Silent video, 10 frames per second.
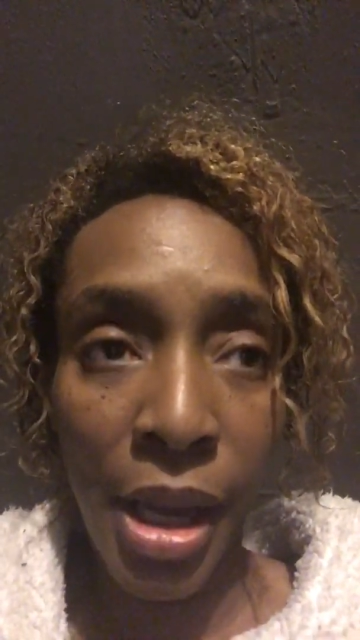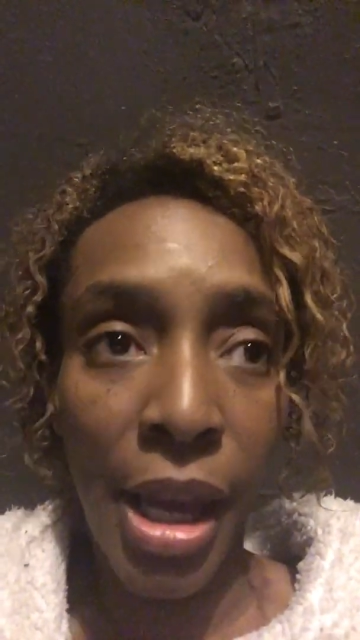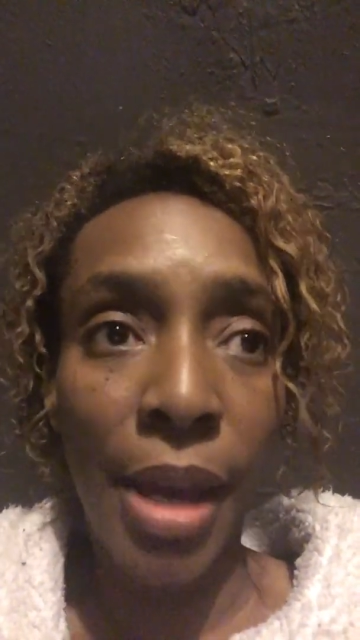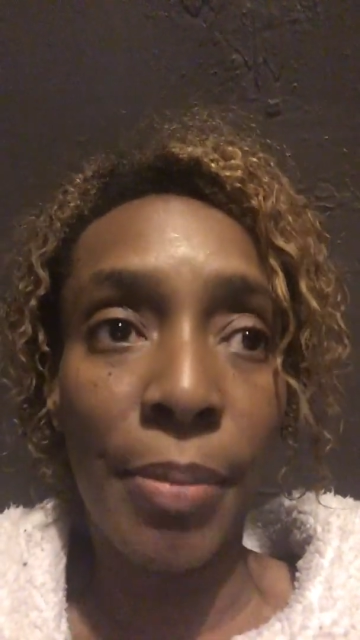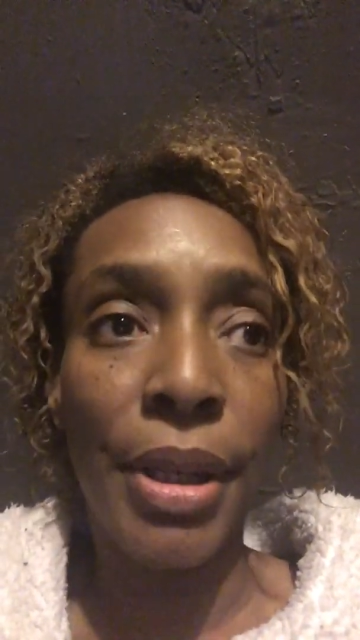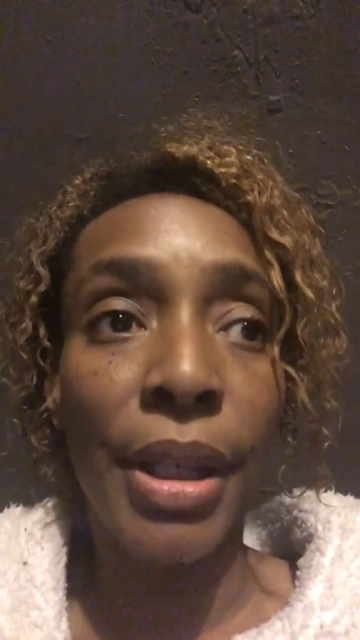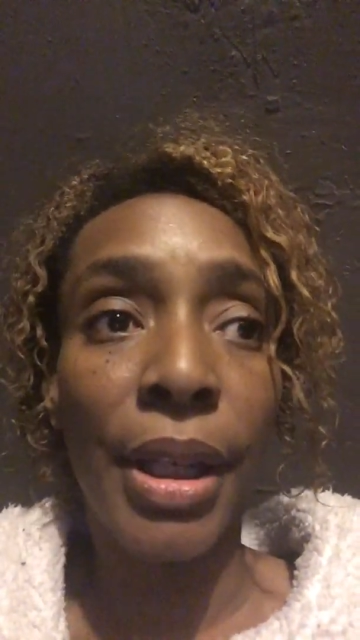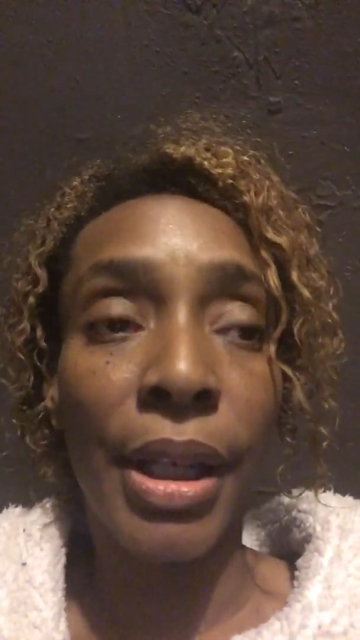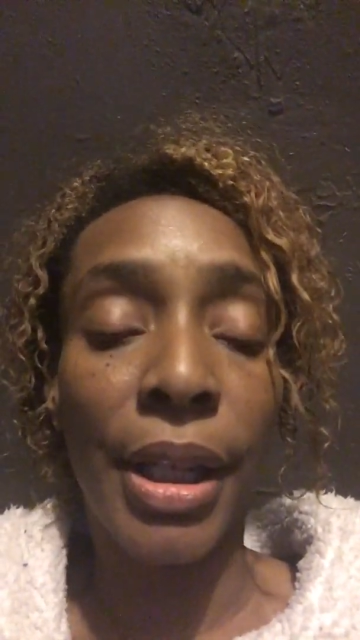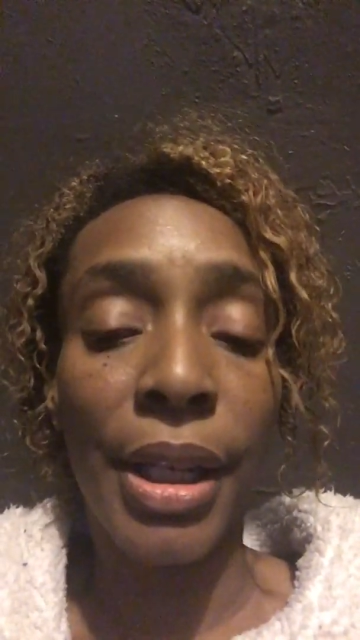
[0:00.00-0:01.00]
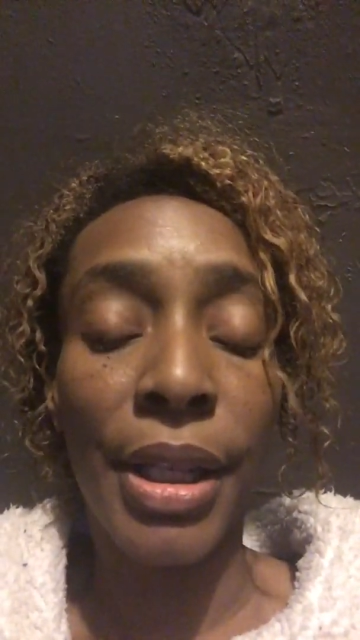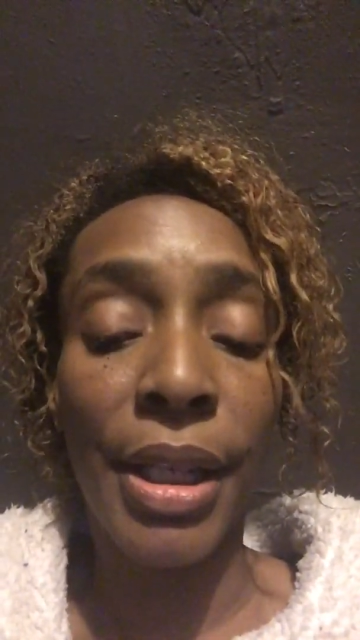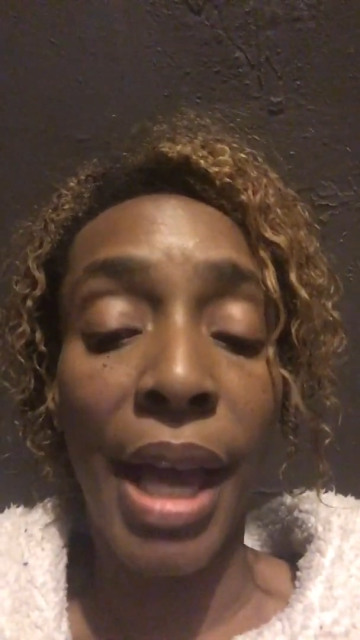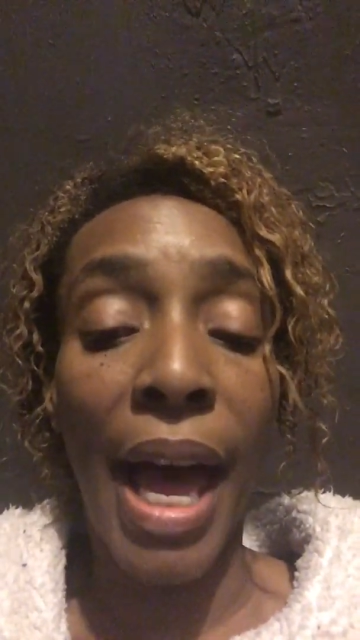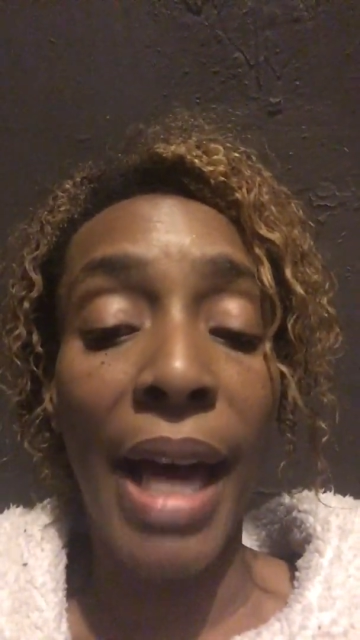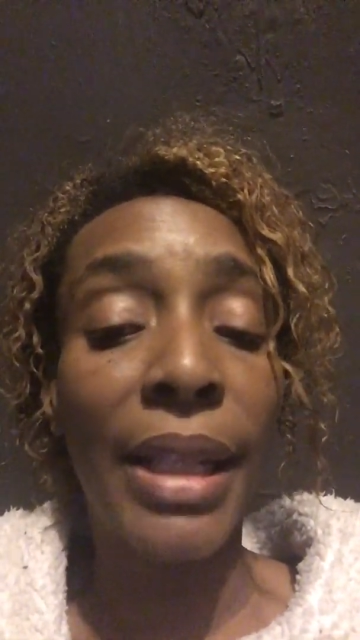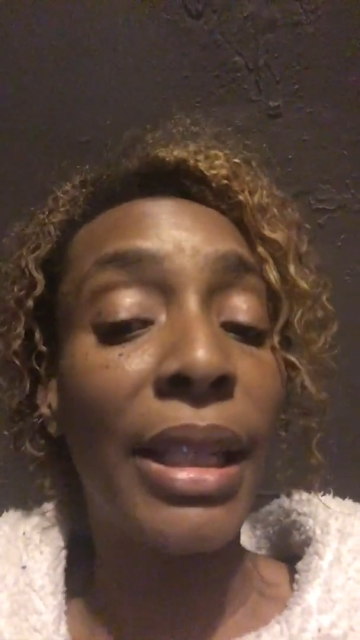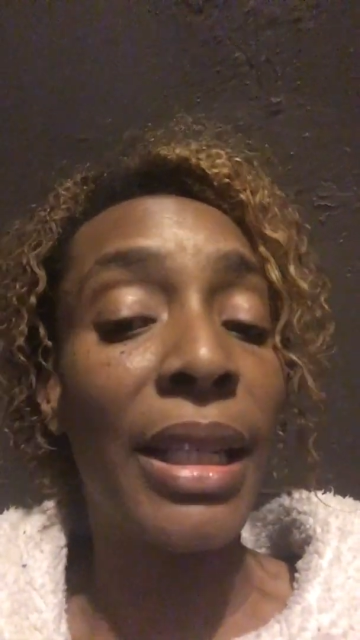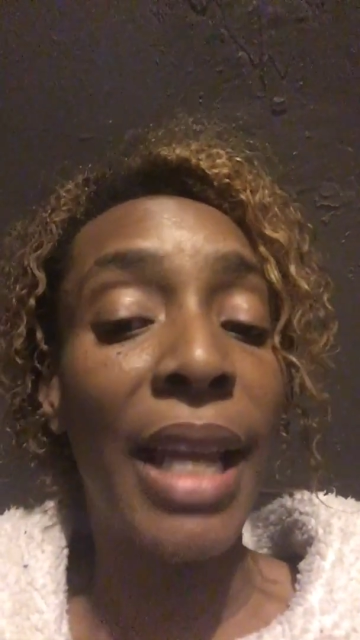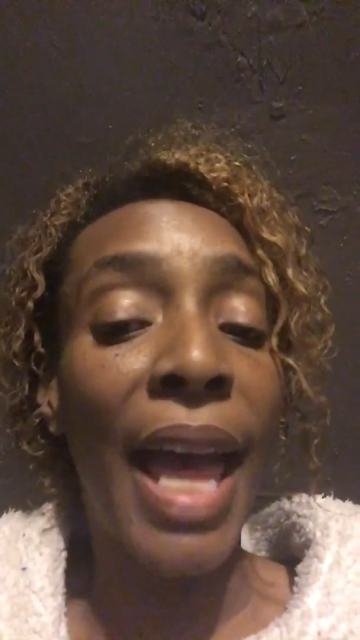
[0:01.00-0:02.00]
And because I
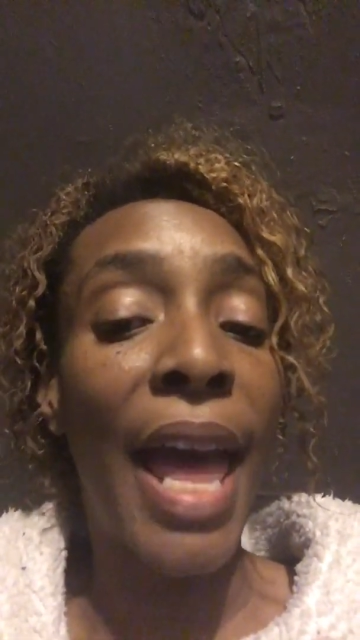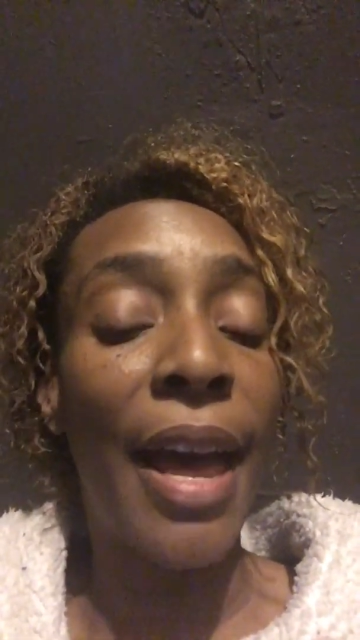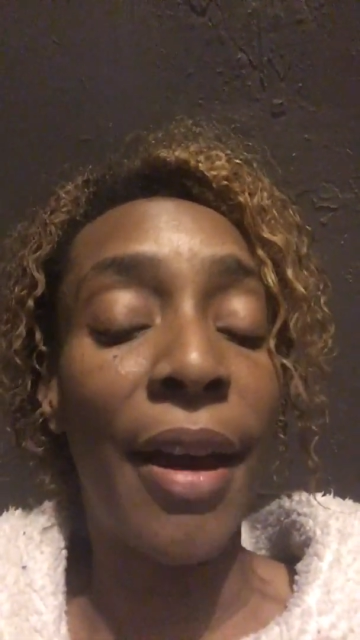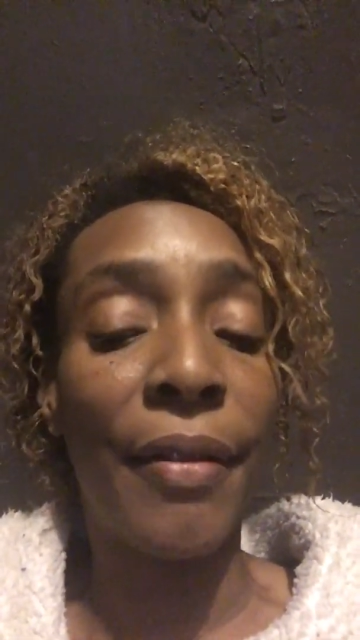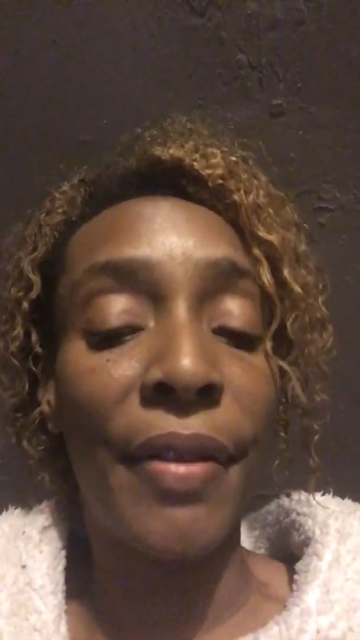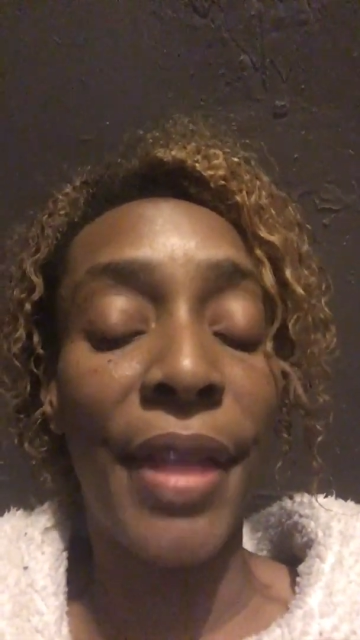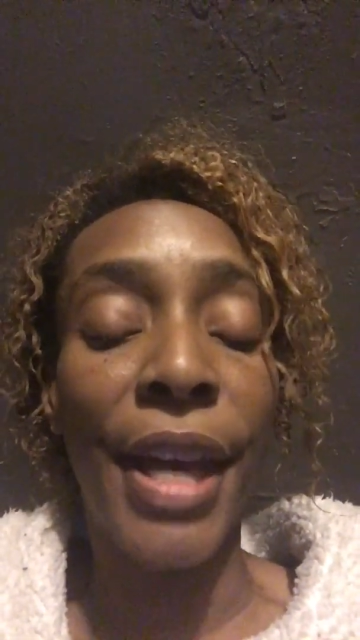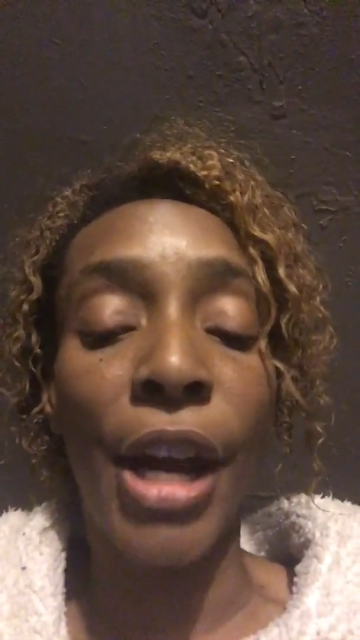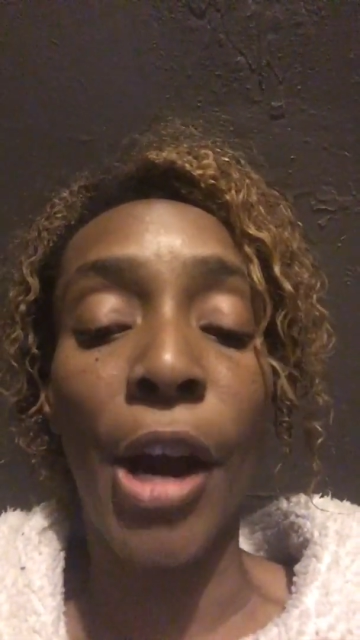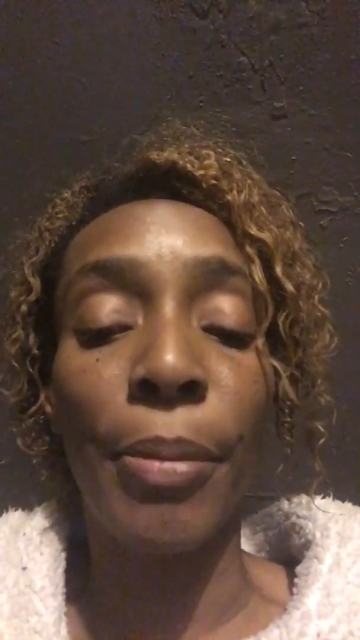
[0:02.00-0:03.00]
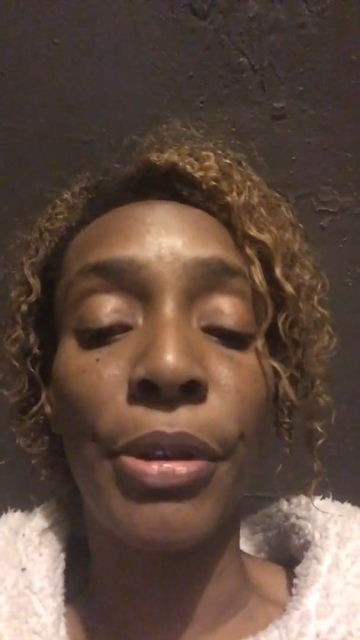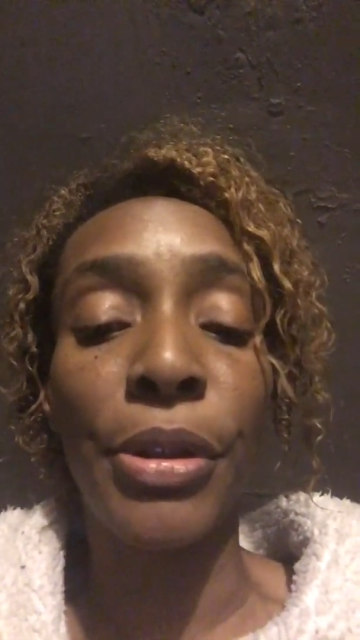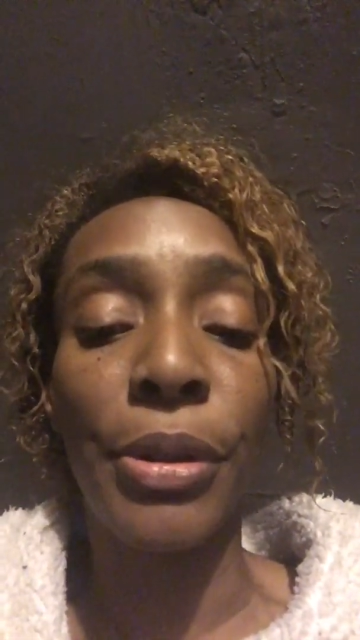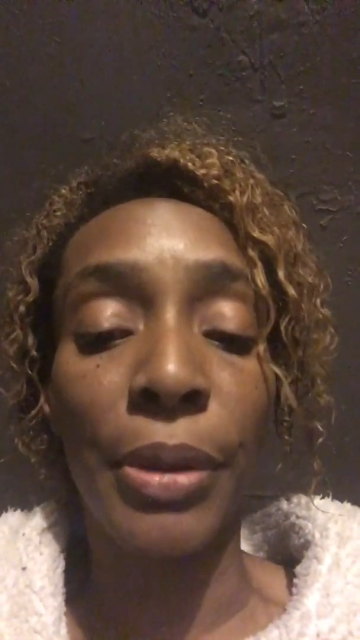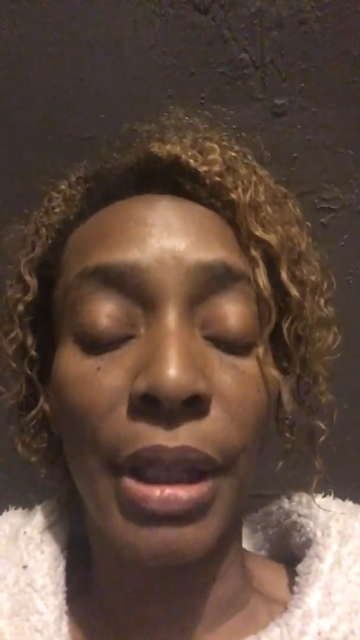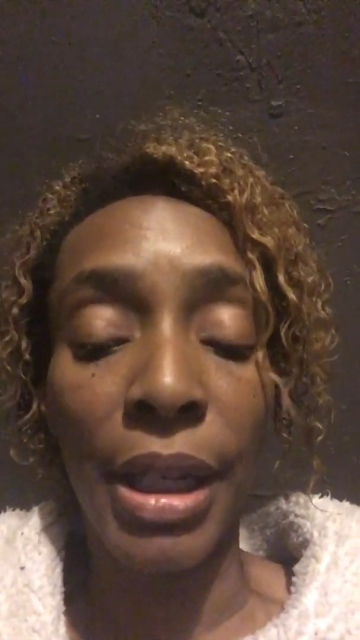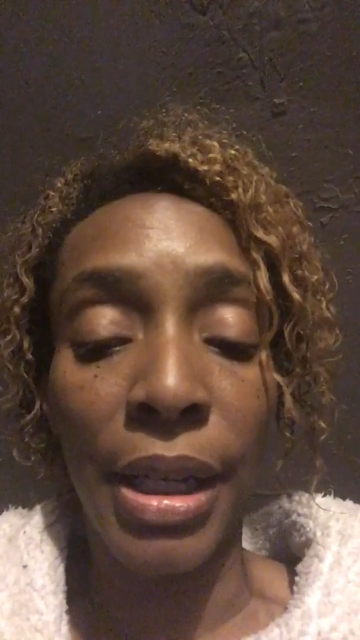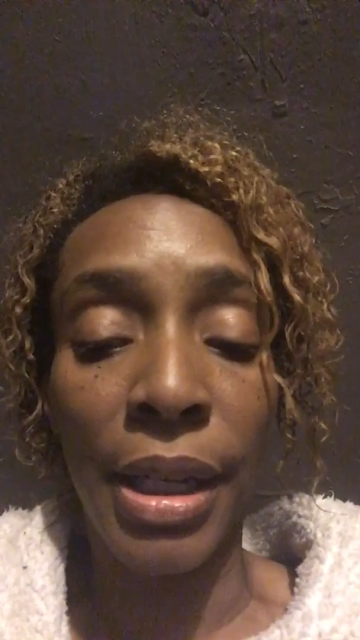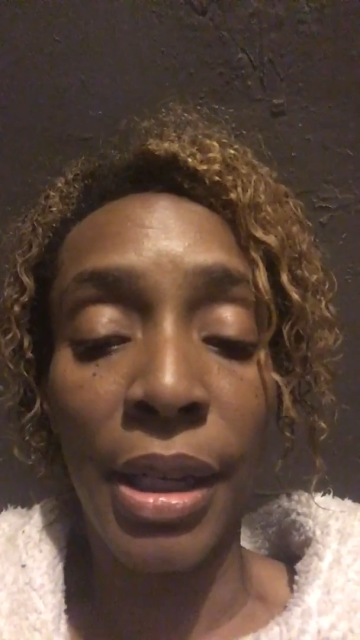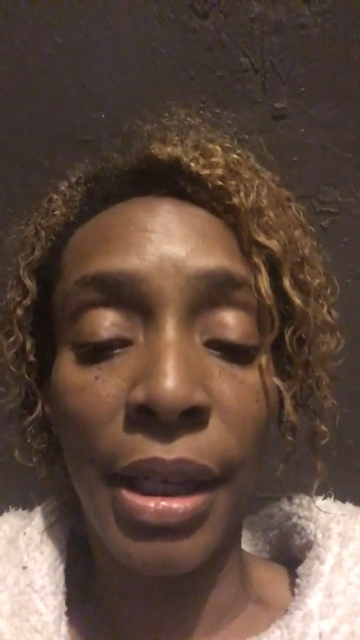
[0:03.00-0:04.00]
didn't have that opportunity,